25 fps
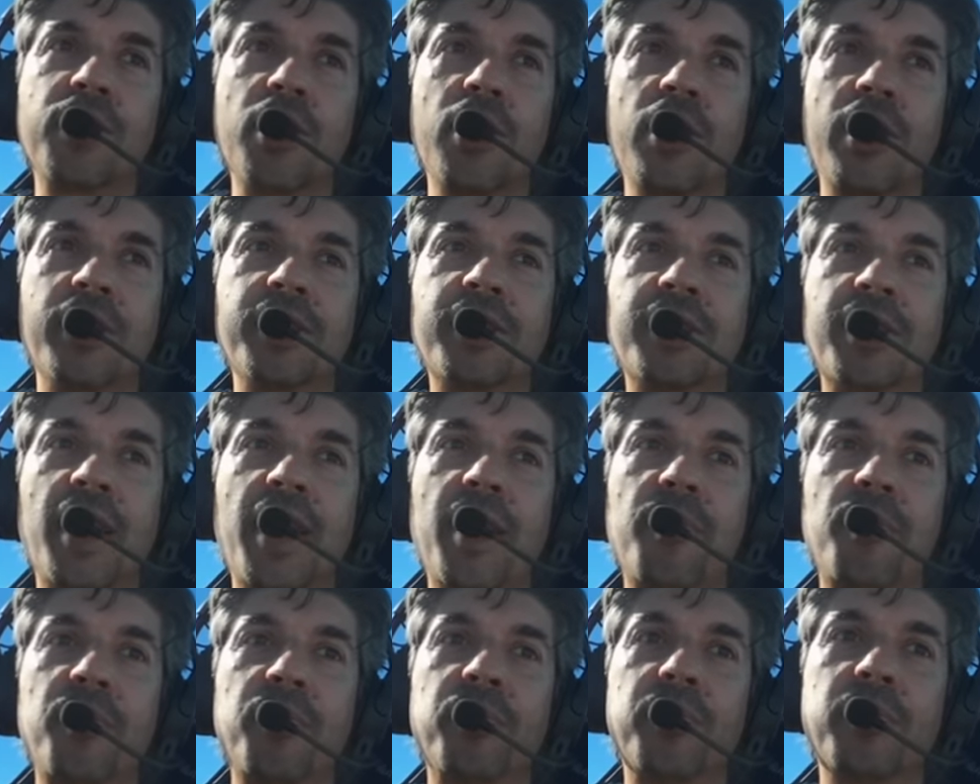got
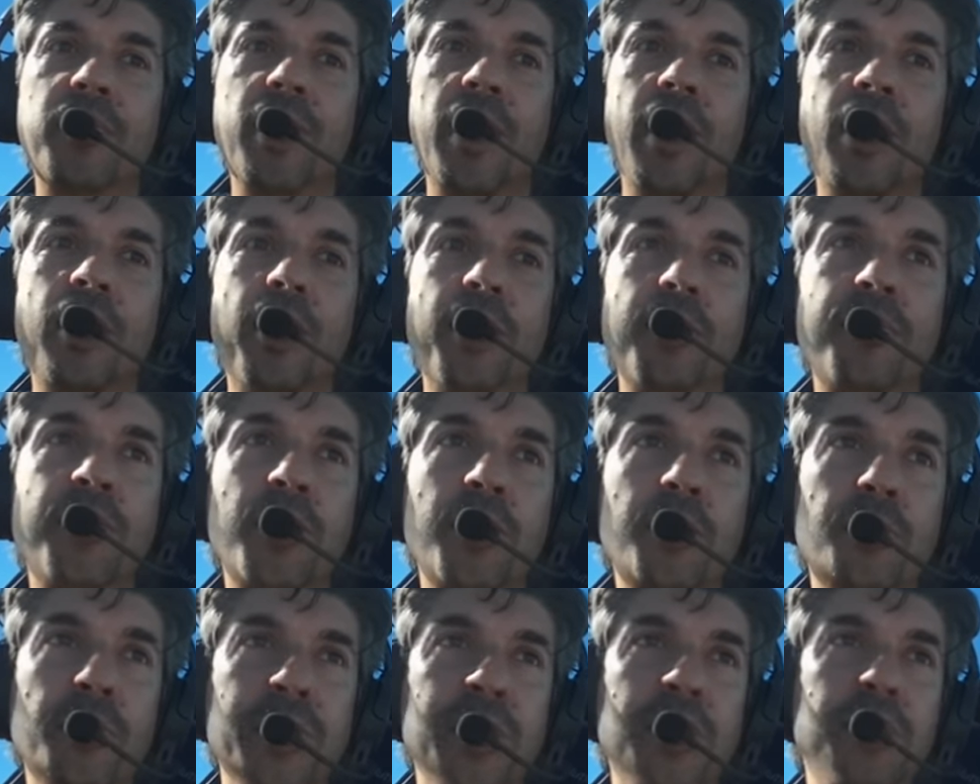a lot of
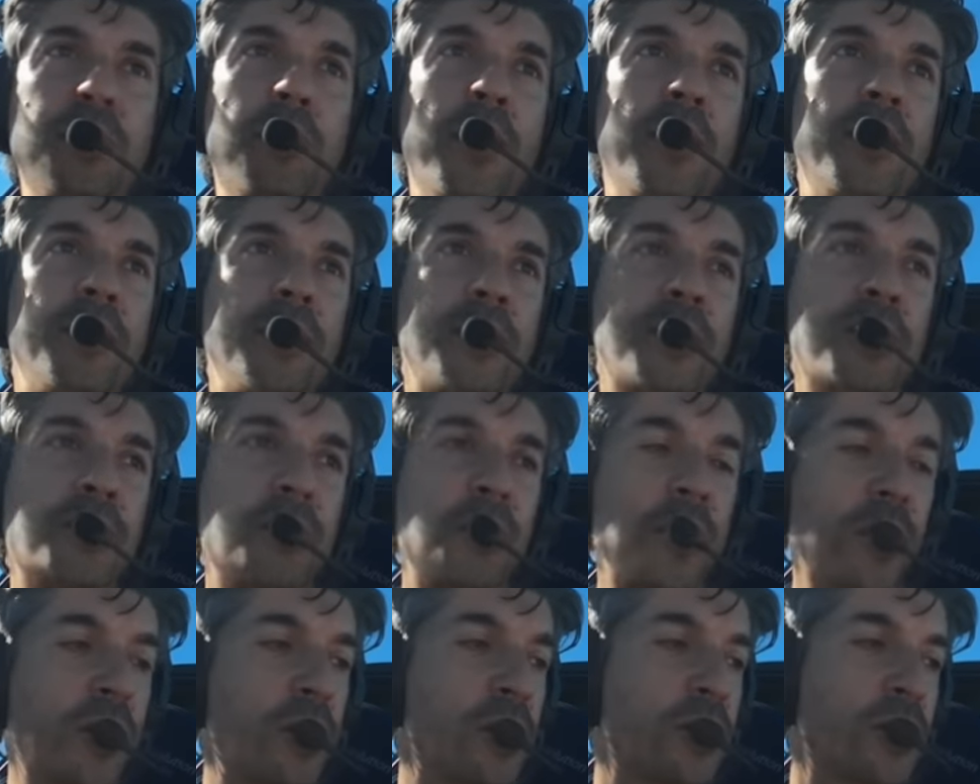good response
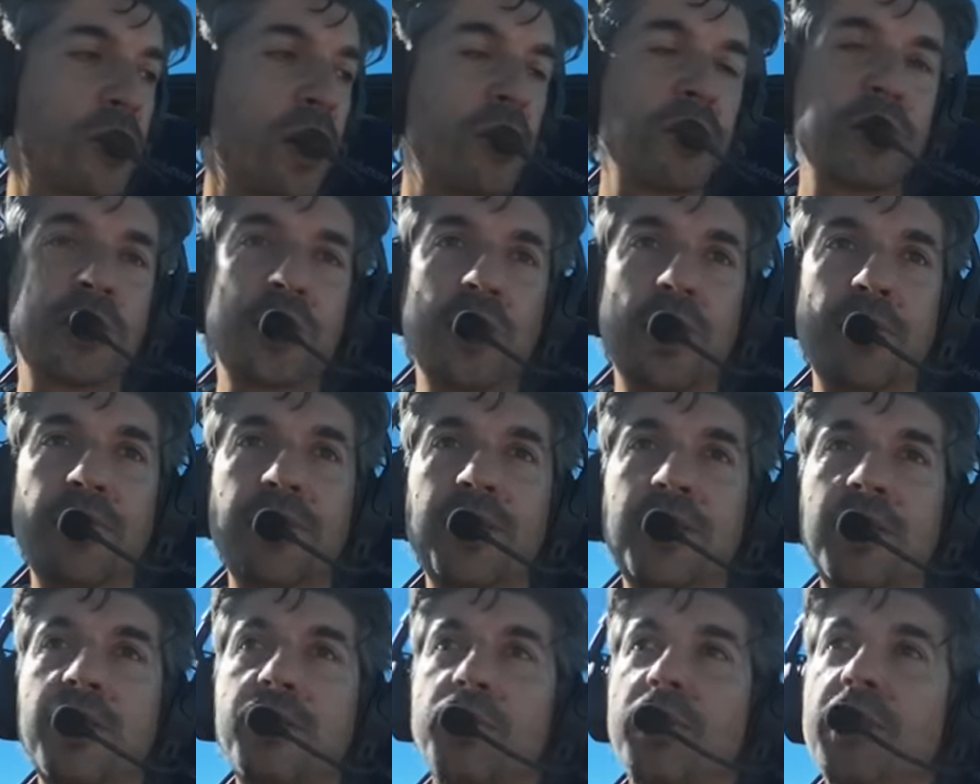from the control
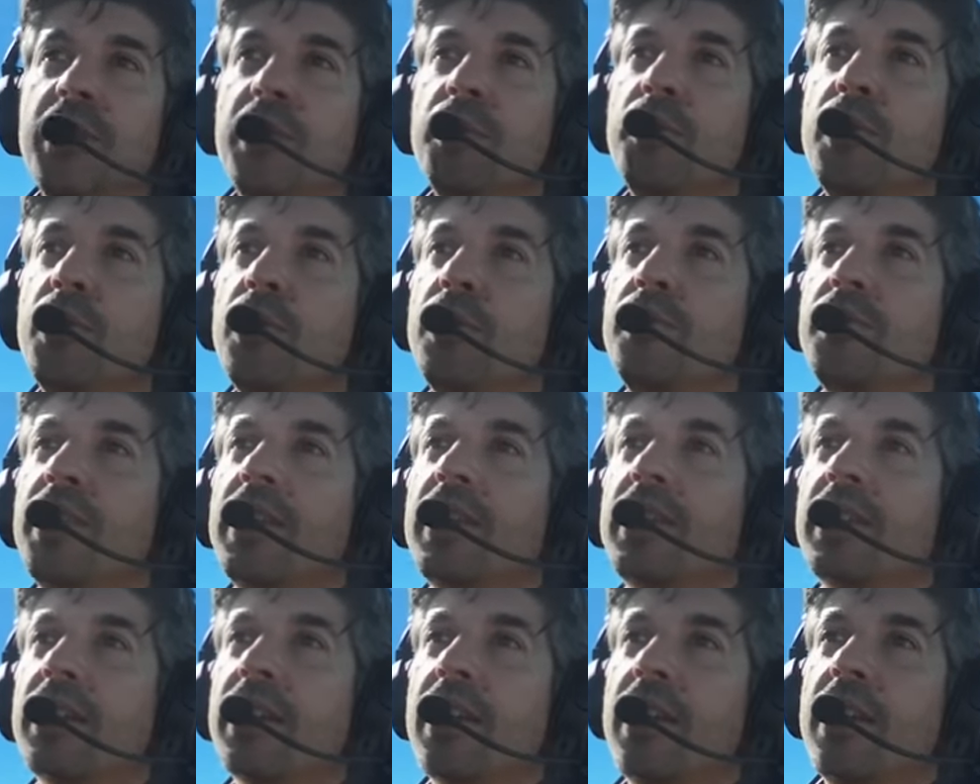surfaces when you're
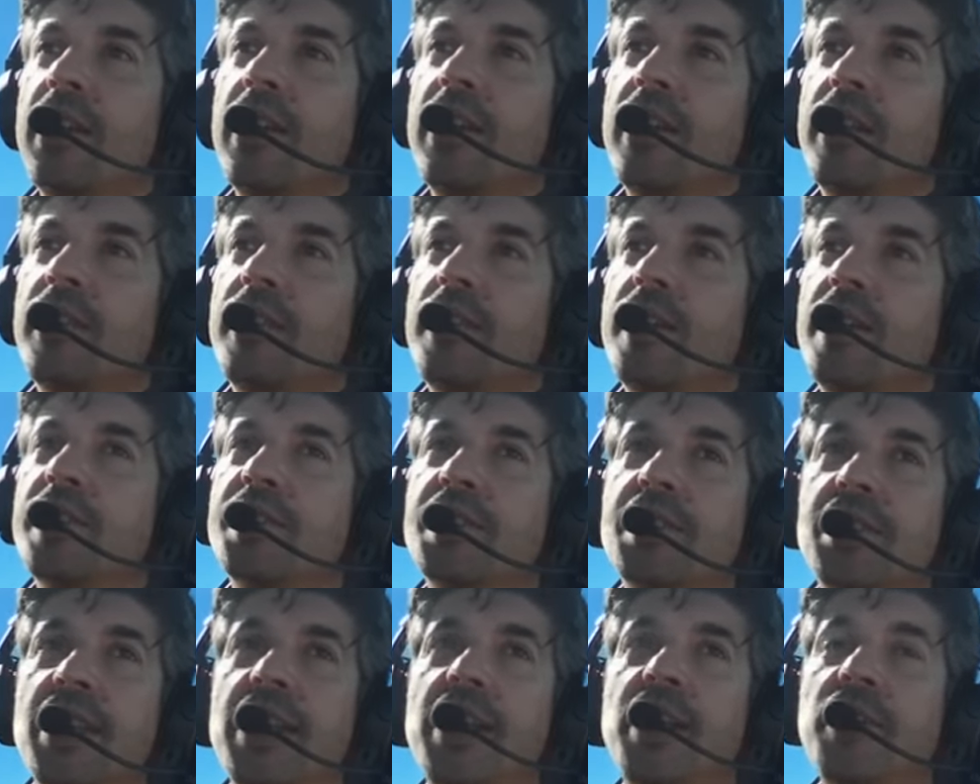moving the
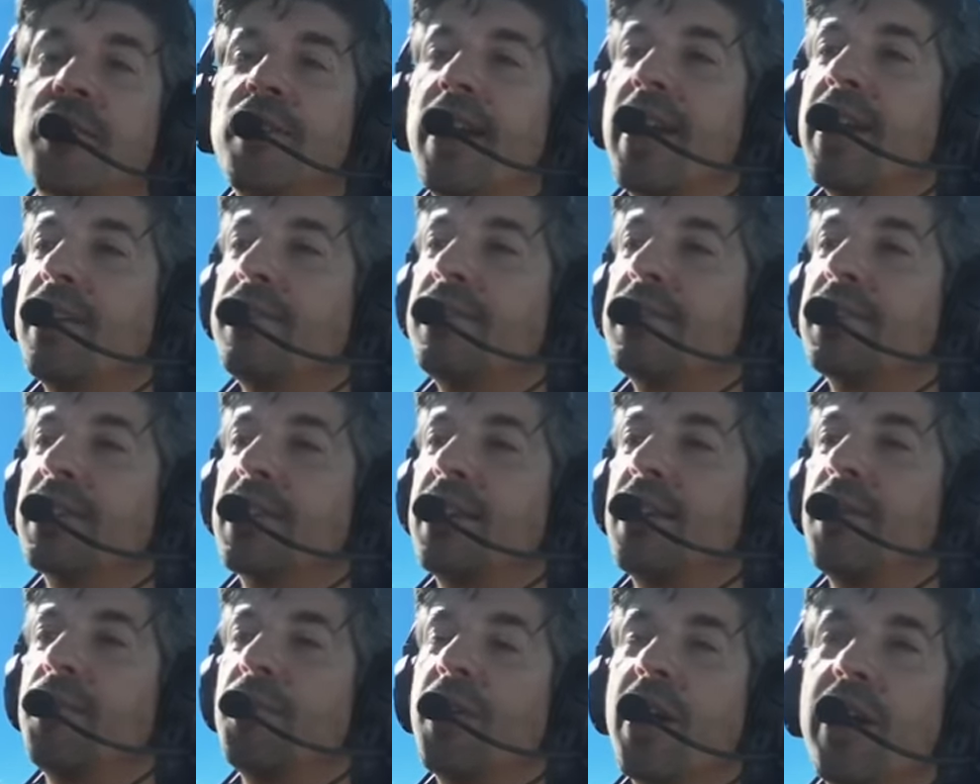stick around.
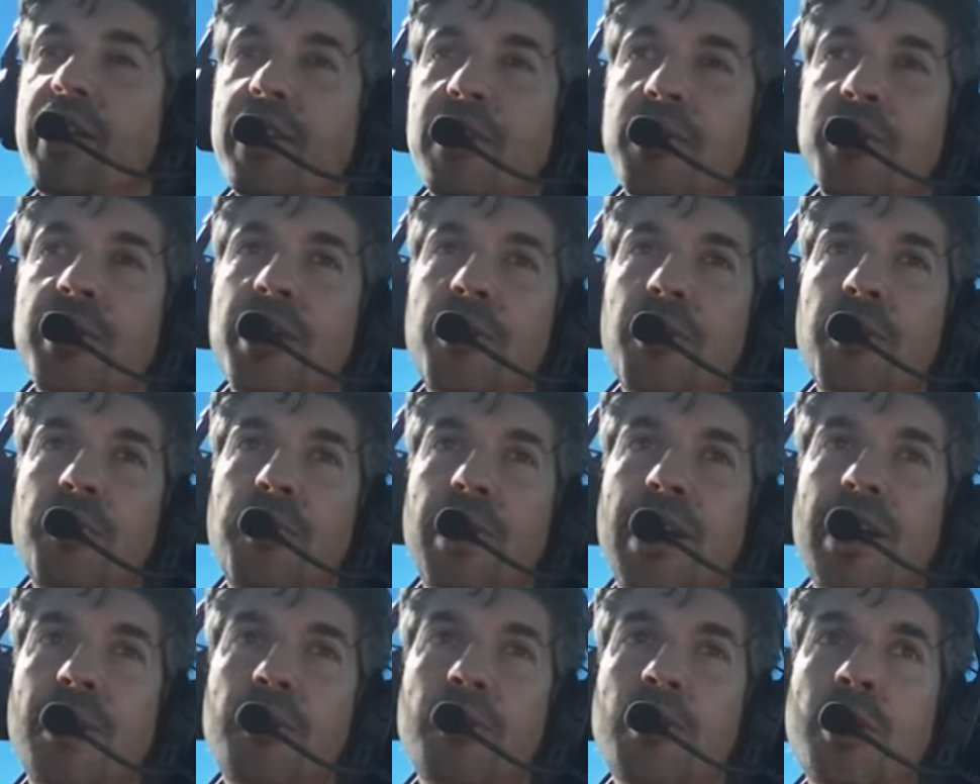I thought it would
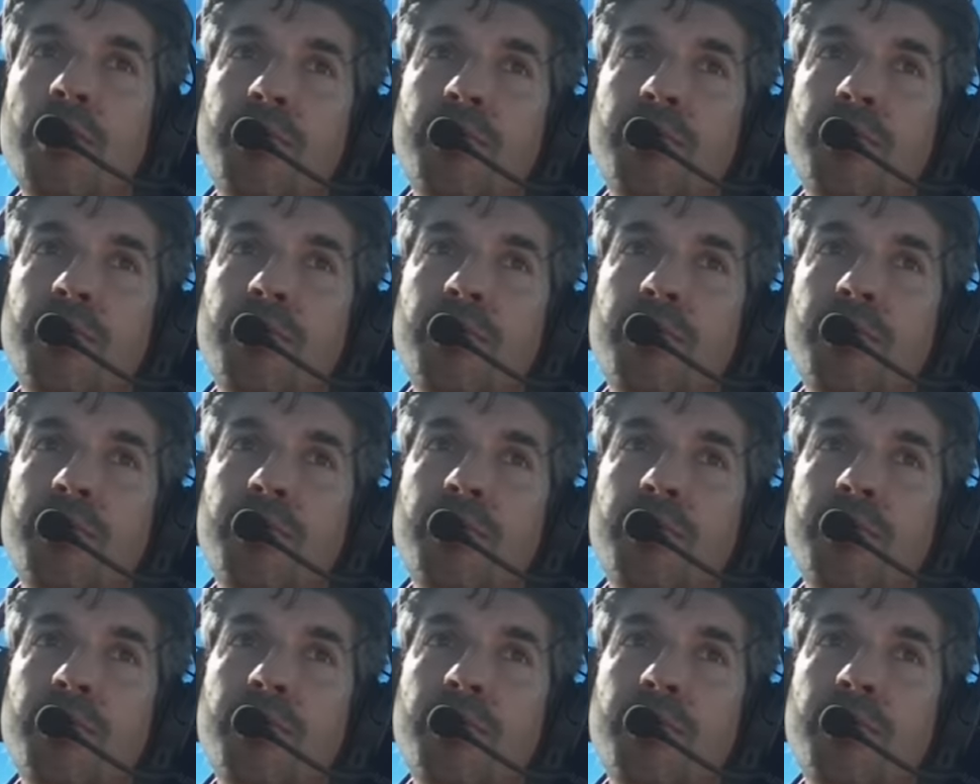be